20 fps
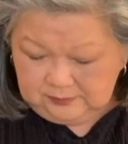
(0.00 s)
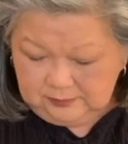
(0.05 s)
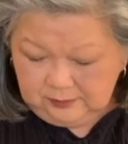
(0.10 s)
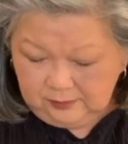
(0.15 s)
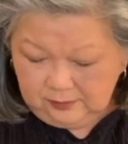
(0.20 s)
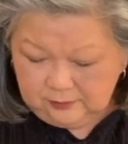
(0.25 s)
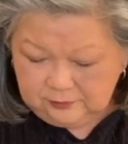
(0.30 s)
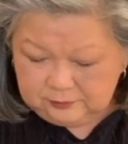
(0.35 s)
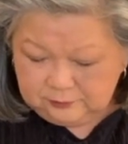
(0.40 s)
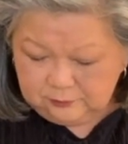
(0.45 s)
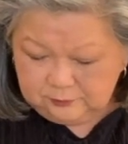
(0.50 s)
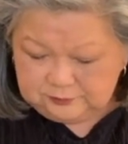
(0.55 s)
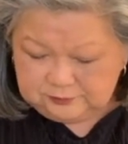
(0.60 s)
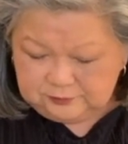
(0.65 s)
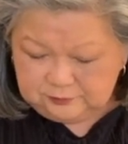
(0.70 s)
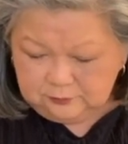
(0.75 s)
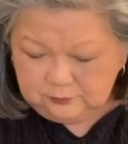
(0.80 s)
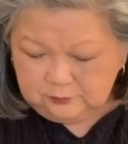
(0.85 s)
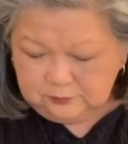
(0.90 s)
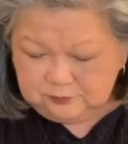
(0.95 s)
I'd always
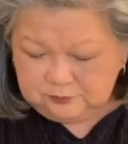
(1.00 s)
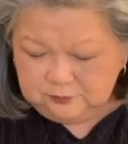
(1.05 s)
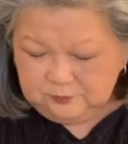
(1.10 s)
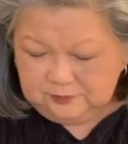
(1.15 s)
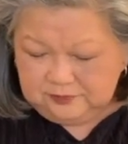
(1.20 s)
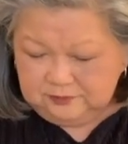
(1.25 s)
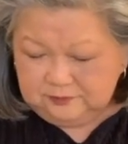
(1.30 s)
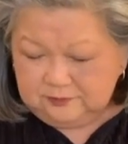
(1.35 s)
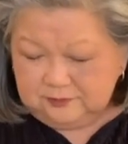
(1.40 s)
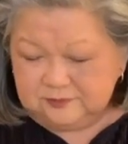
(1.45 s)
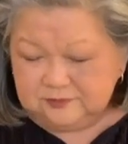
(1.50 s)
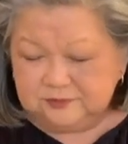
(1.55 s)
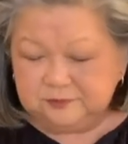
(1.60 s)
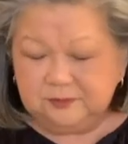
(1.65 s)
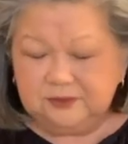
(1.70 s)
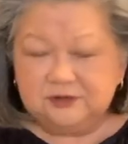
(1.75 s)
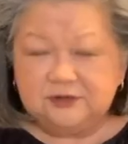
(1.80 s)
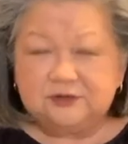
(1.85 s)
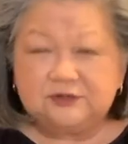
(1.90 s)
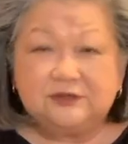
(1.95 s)
thought with the
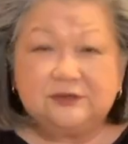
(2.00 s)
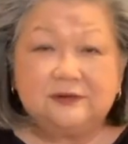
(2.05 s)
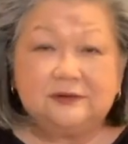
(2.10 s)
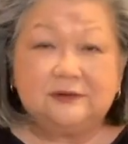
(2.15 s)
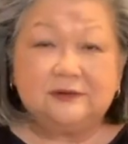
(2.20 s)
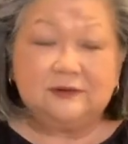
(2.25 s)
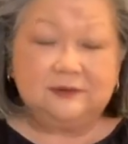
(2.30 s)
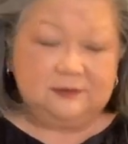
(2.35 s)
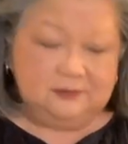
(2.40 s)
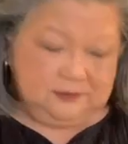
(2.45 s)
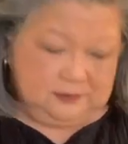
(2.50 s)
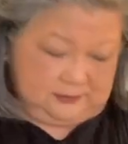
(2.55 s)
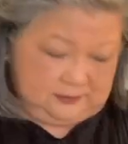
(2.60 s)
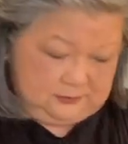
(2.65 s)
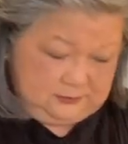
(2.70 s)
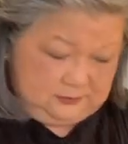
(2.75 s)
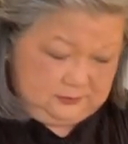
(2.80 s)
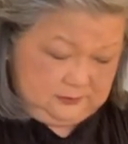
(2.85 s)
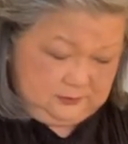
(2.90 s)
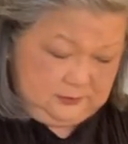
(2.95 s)
spinach hidden in the
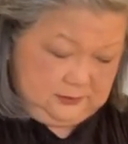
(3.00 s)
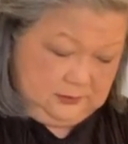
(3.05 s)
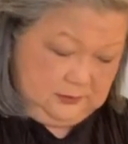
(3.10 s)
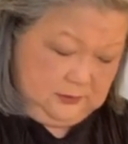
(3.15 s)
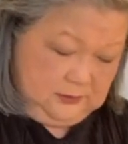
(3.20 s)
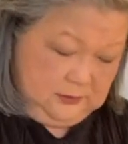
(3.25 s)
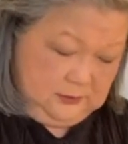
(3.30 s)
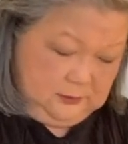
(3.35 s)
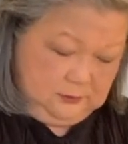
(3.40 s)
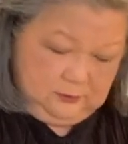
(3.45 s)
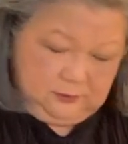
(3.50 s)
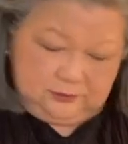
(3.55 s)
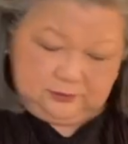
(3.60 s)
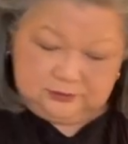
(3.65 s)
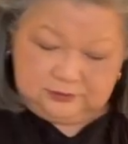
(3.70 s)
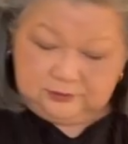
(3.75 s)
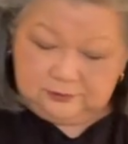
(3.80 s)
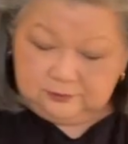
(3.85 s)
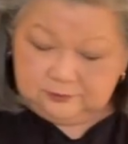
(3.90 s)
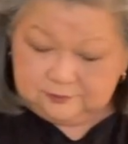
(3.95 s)

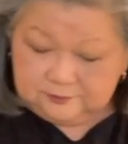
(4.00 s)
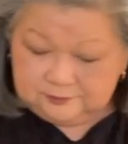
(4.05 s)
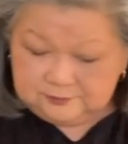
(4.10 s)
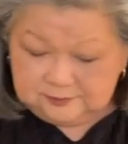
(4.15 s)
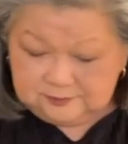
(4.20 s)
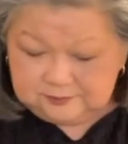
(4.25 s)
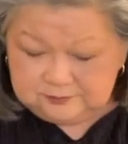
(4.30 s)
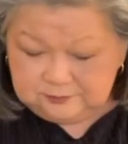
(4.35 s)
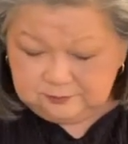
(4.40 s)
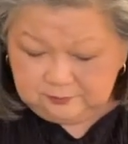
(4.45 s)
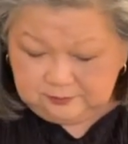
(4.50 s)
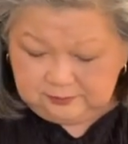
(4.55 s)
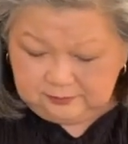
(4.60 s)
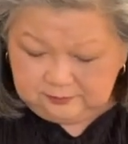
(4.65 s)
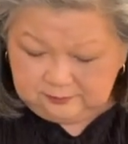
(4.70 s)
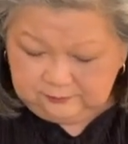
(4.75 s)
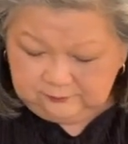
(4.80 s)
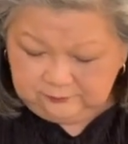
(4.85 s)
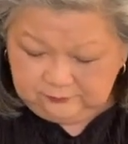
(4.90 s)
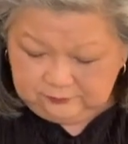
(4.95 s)
wontons, it's a
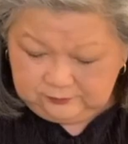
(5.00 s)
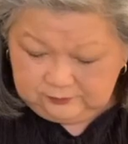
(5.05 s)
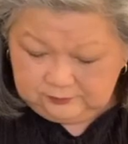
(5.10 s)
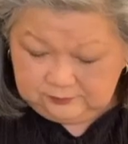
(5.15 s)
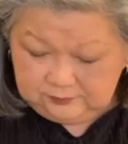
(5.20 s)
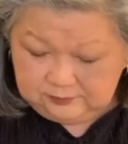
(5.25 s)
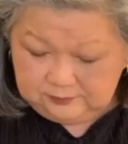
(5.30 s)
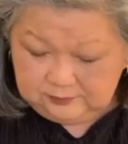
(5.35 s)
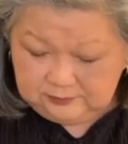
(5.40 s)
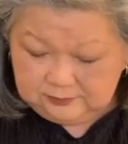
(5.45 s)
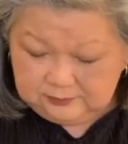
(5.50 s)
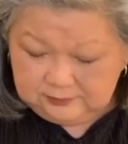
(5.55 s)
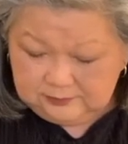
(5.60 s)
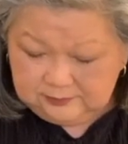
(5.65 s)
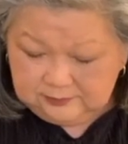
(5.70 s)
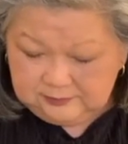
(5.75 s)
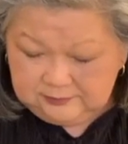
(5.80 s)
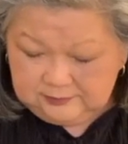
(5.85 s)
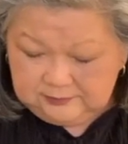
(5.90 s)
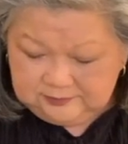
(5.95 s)
way of
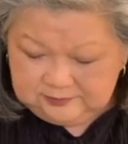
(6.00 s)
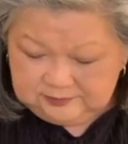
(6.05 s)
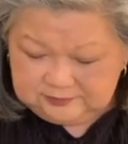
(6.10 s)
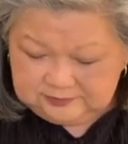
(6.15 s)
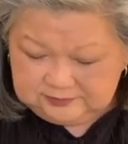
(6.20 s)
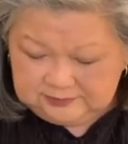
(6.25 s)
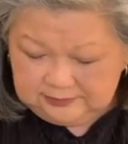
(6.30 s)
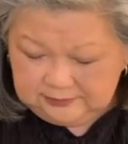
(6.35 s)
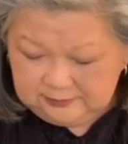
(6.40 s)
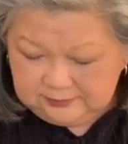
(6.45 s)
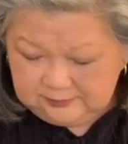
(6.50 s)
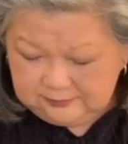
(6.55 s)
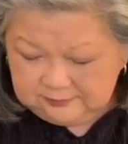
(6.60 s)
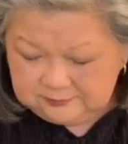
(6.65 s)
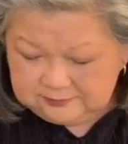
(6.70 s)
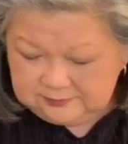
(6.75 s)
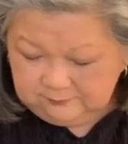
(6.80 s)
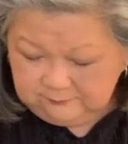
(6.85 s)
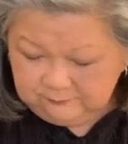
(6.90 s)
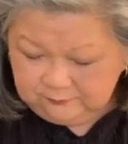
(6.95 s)
sneaking
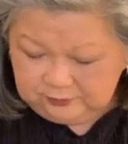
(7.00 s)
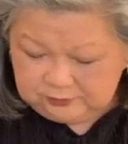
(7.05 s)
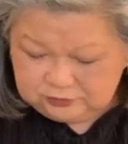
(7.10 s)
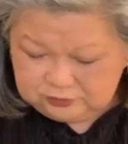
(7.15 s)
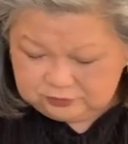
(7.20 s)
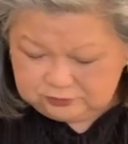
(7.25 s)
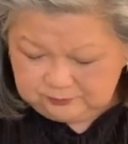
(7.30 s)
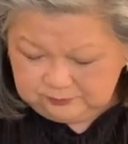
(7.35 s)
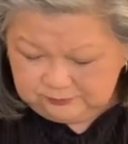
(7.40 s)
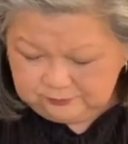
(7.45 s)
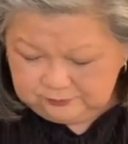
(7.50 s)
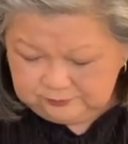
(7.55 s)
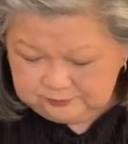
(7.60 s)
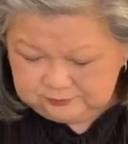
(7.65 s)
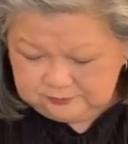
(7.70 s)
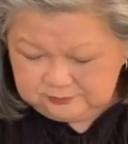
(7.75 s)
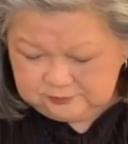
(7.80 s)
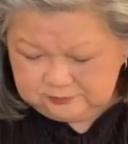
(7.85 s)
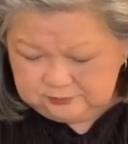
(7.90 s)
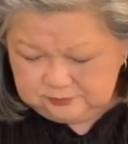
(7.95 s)
some vegetables
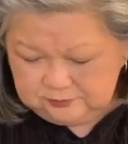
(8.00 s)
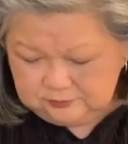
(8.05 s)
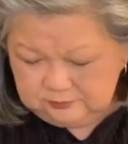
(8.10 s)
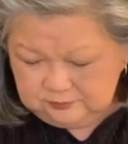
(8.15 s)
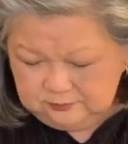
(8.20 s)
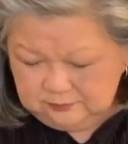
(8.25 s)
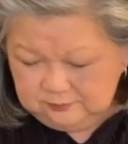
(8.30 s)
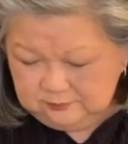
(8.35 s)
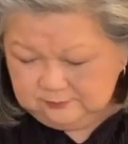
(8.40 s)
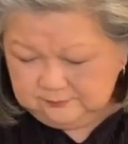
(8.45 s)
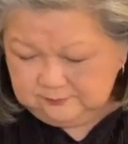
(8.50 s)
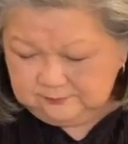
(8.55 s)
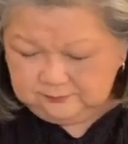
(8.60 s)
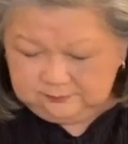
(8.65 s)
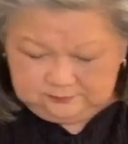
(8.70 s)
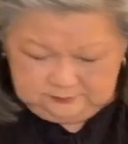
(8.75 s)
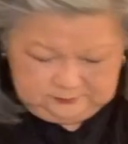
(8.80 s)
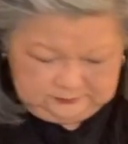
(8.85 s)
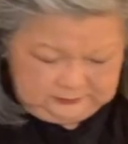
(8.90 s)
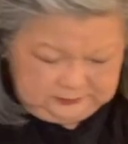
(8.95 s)
into
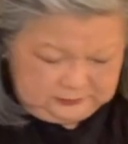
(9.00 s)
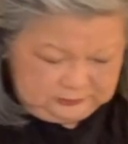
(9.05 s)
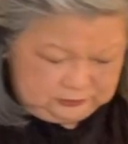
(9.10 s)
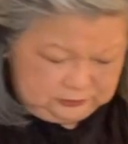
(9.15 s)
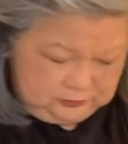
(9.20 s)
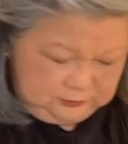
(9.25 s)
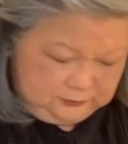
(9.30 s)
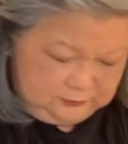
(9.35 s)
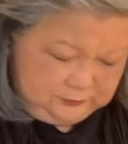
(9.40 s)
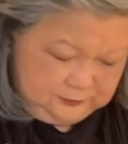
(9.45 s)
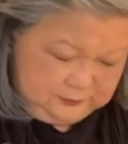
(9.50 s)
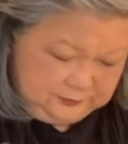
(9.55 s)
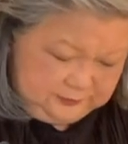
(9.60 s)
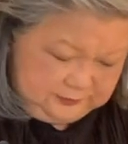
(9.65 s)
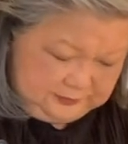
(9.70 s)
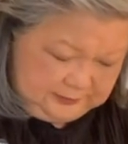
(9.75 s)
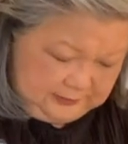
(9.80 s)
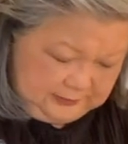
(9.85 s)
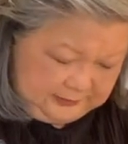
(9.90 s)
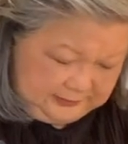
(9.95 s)
children's
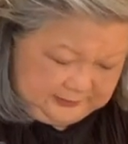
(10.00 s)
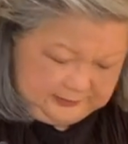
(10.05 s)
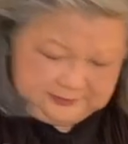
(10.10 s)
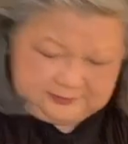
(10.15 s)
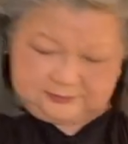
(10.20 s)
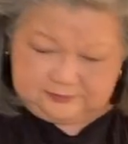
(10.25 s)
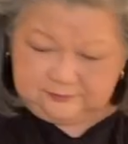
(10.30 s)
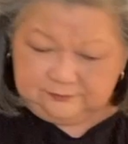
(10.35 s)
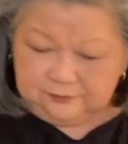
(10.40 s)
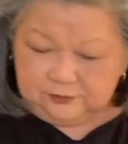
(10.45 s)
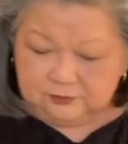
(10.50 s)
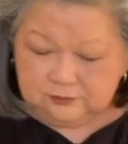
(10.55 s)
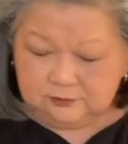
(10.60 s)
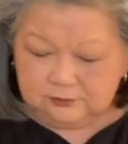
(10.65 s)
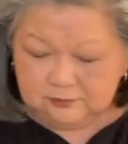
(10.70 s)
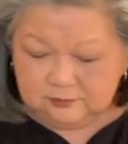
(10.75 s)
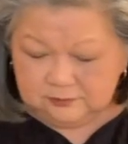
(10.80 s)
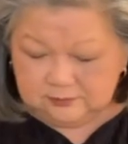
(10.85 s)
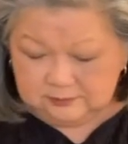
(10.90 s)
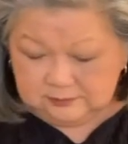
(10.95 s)
diet. If you
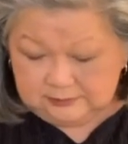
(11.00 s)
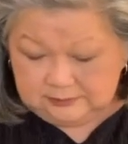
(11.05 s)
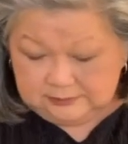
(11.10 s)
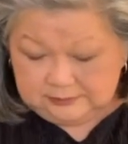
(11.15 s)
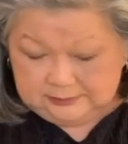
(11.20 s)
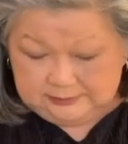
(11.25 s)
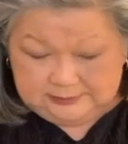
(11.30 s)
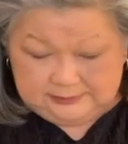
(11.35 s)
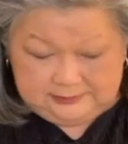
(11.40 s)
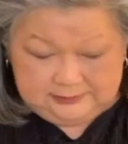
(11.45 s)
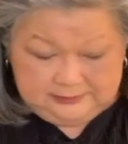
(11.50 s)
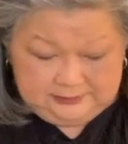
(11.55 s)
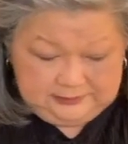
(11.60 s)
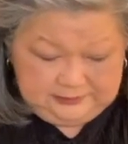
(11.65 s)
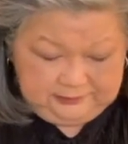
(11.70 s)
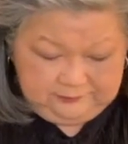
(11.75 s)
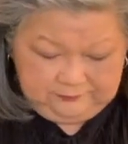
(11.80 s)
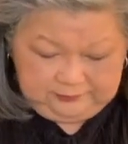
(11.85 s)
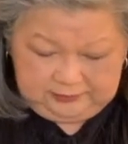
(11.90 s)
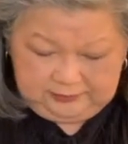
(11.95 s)

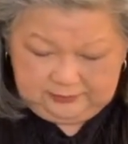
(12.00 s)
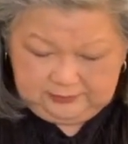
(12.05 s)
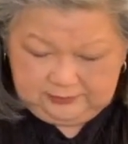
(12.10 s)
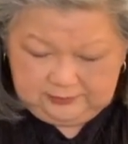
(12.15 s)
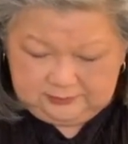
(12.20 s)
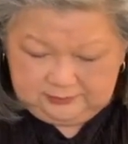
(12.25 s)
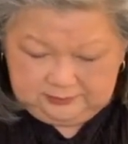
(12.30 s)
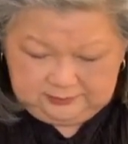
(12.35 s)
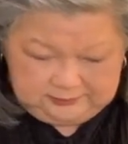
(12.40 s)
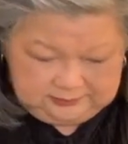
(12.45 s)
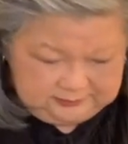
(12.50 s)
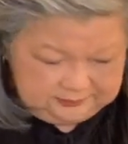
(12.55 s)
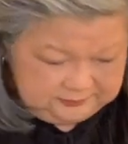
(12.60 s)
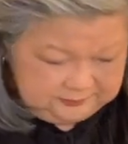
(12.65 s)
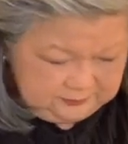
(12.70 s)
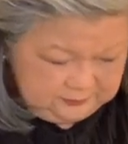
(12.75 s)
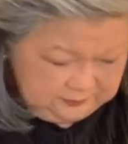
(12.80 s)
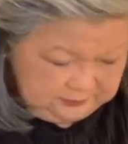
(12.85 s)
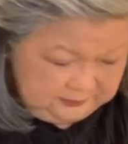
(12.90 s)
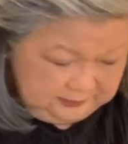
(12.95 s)
have a kid that does
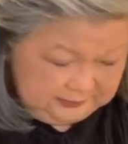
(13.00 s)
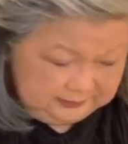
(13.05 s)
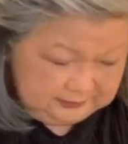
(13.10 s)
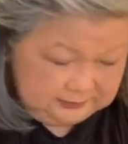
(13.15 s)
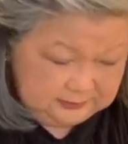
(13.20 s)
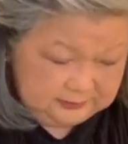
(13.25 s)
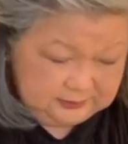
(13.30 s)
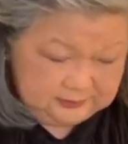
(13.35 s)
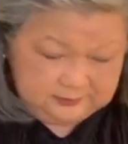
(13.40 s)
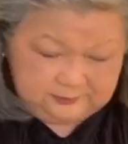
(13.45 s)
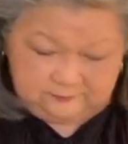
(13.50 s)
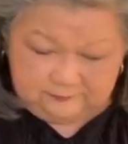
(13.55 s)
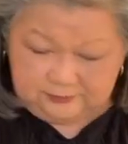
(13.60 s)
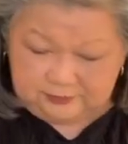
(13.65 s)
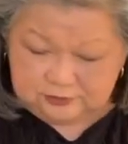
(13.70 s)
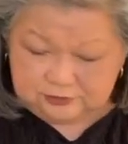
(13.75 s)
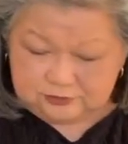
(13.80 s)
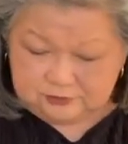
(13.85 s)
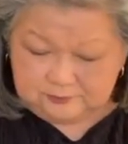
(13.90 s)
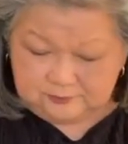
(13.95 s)
not like eating
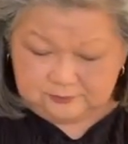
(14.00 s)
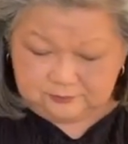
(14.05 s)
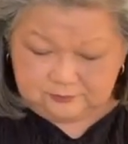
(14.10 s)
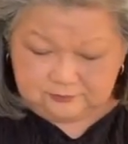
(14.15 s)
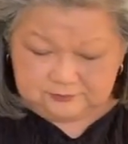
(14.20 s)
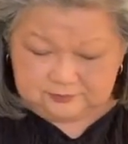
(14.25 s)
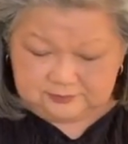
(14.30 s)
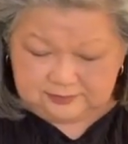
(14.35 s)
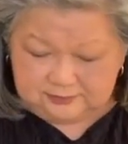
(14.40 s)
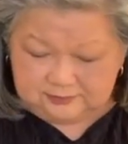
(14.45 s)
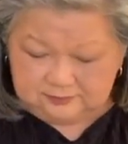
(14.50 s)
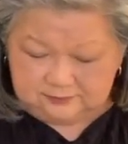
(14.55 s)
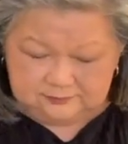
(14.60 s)
vegetables, that